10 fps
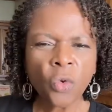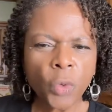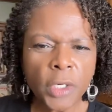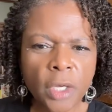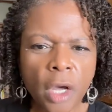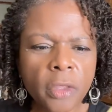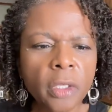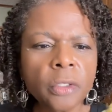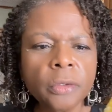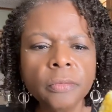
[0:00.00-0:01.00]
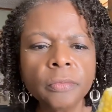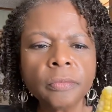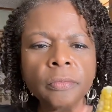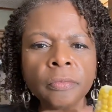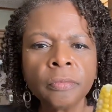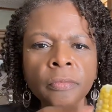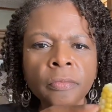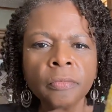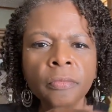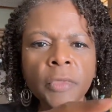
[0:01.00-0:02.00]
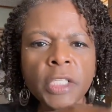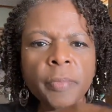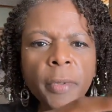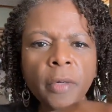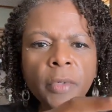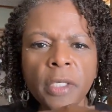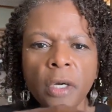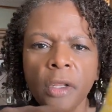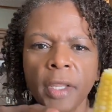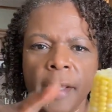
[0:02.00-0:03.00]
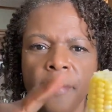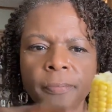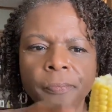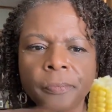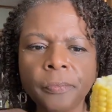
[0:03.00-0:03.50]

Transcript: what do you call the little, this part, what do you call that?